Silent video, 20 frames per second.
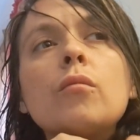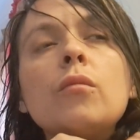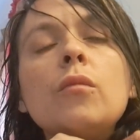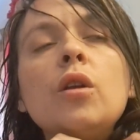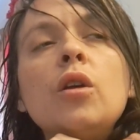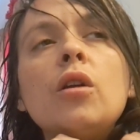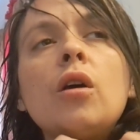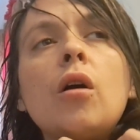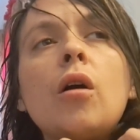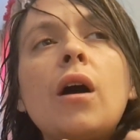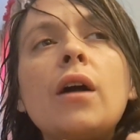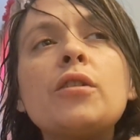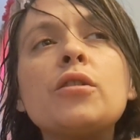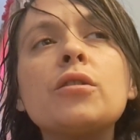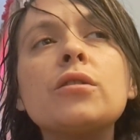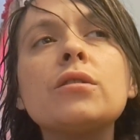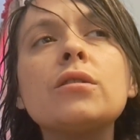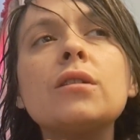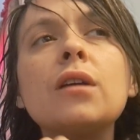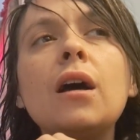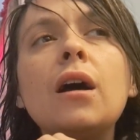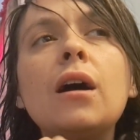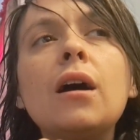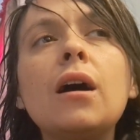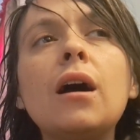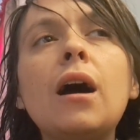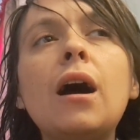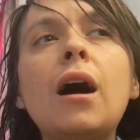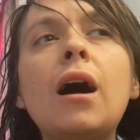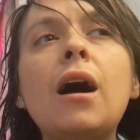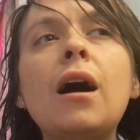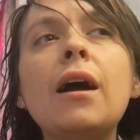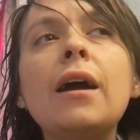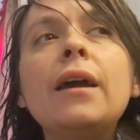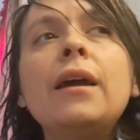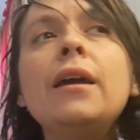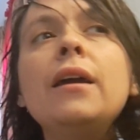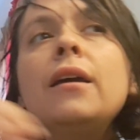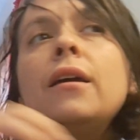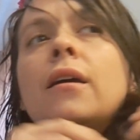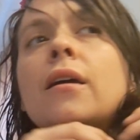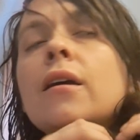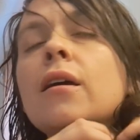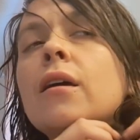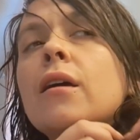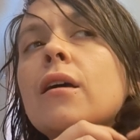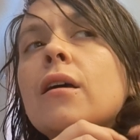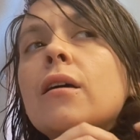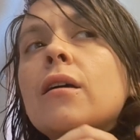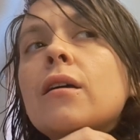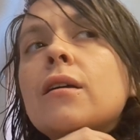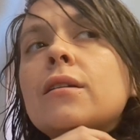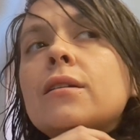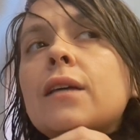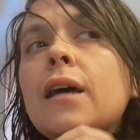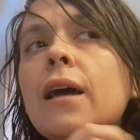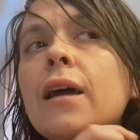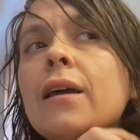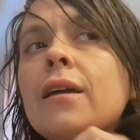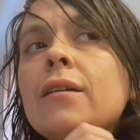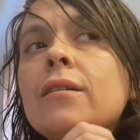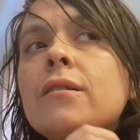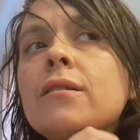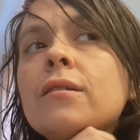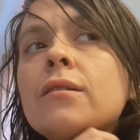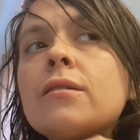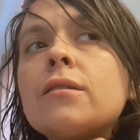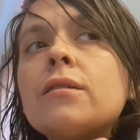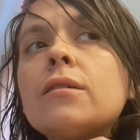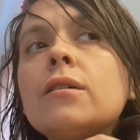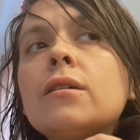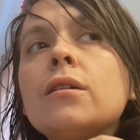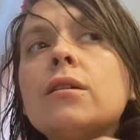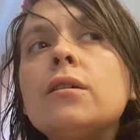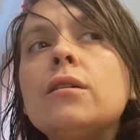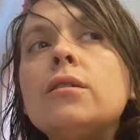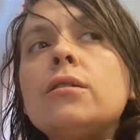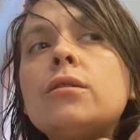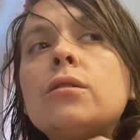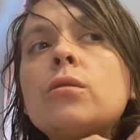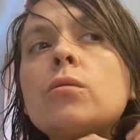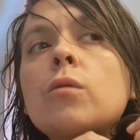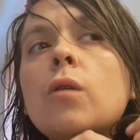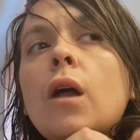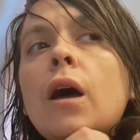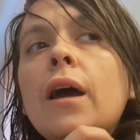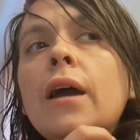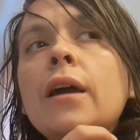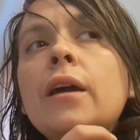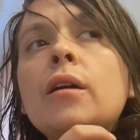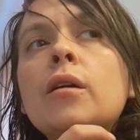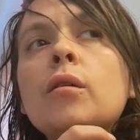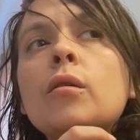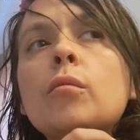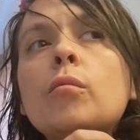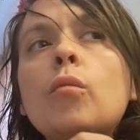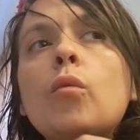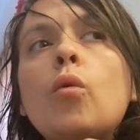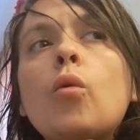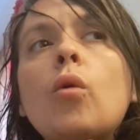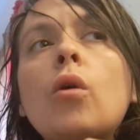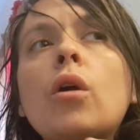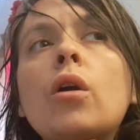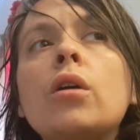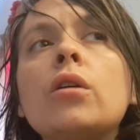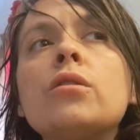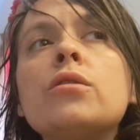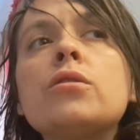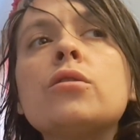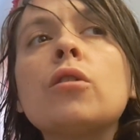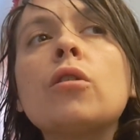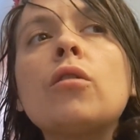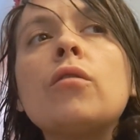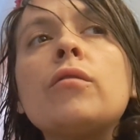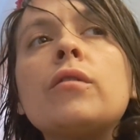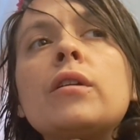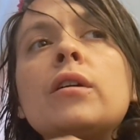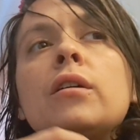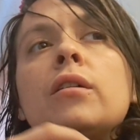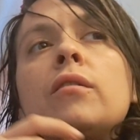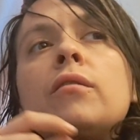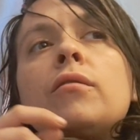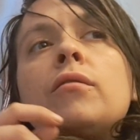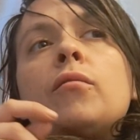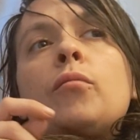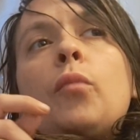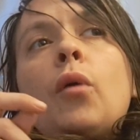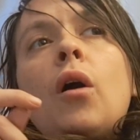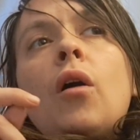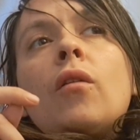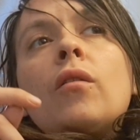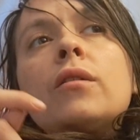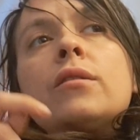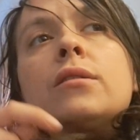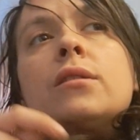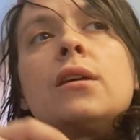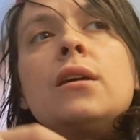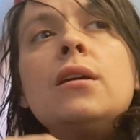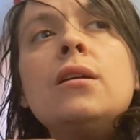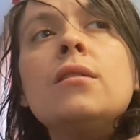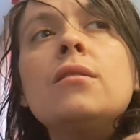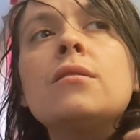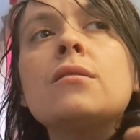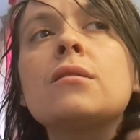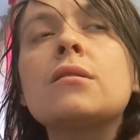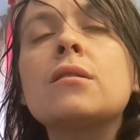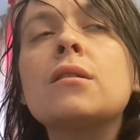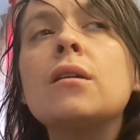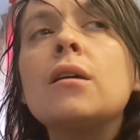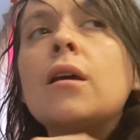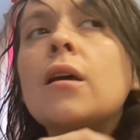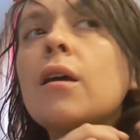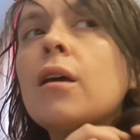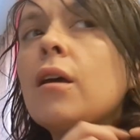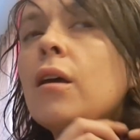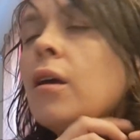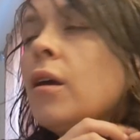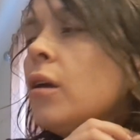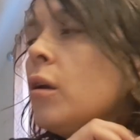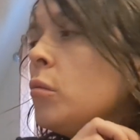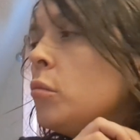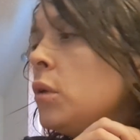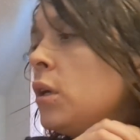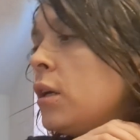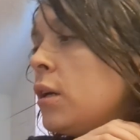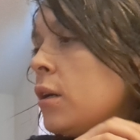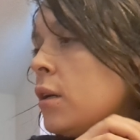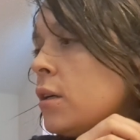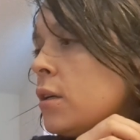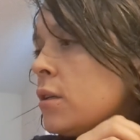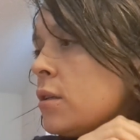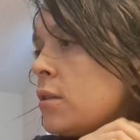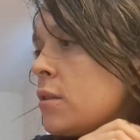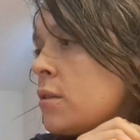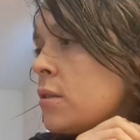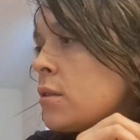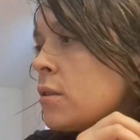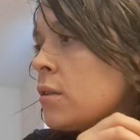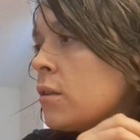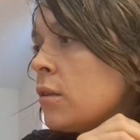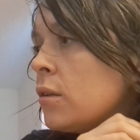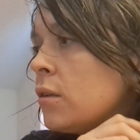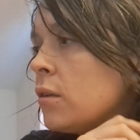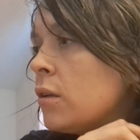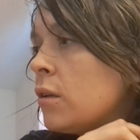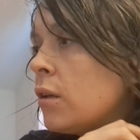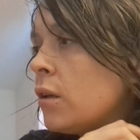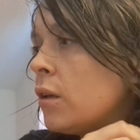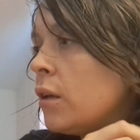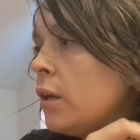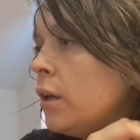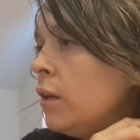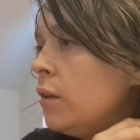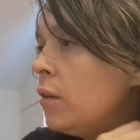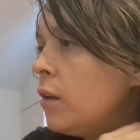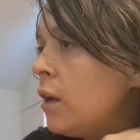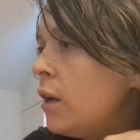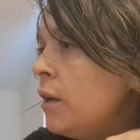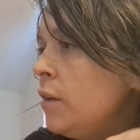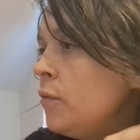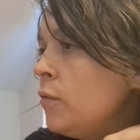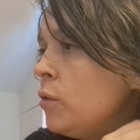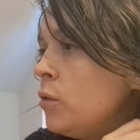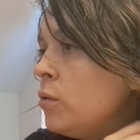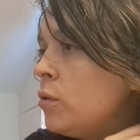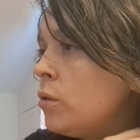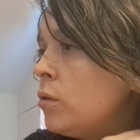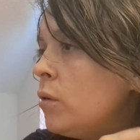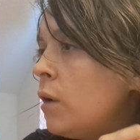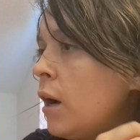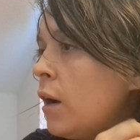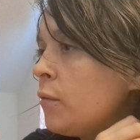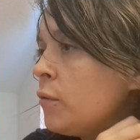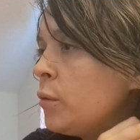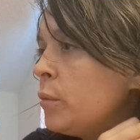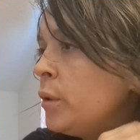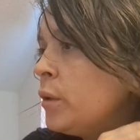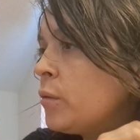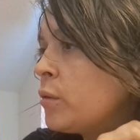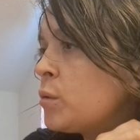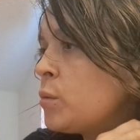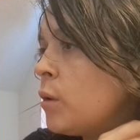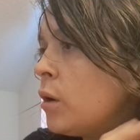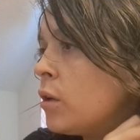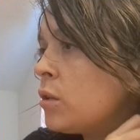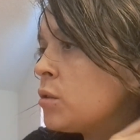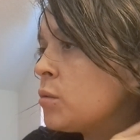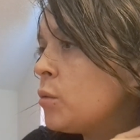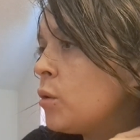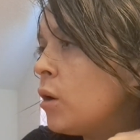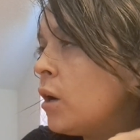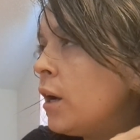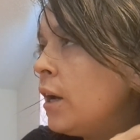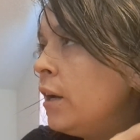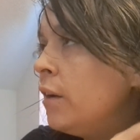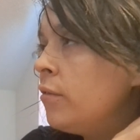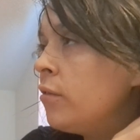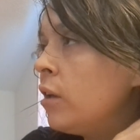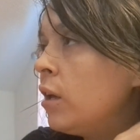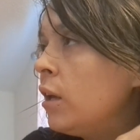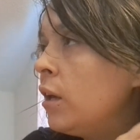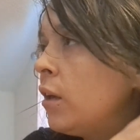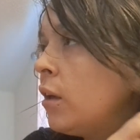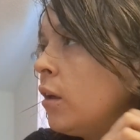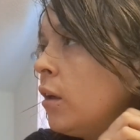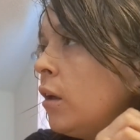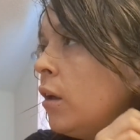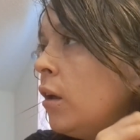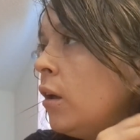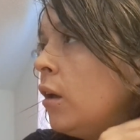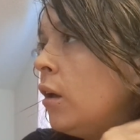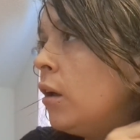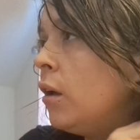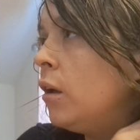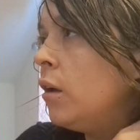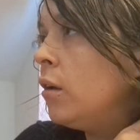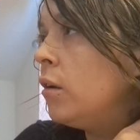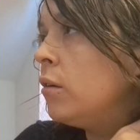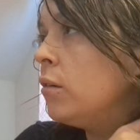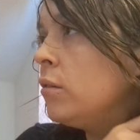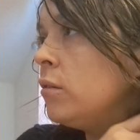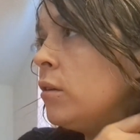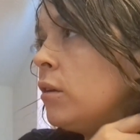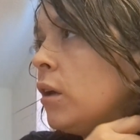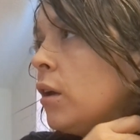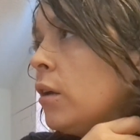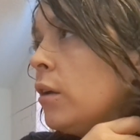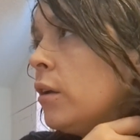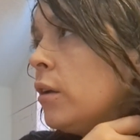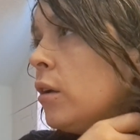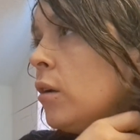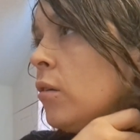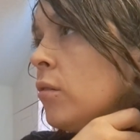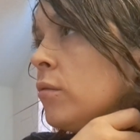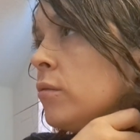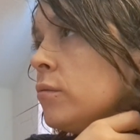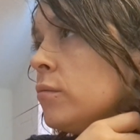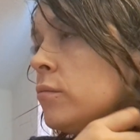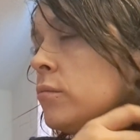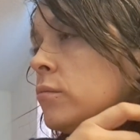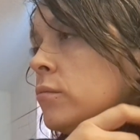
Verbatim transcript: you know, I just, I tend to like more conservative policies because in life you do have to be responsible. I have like, you know,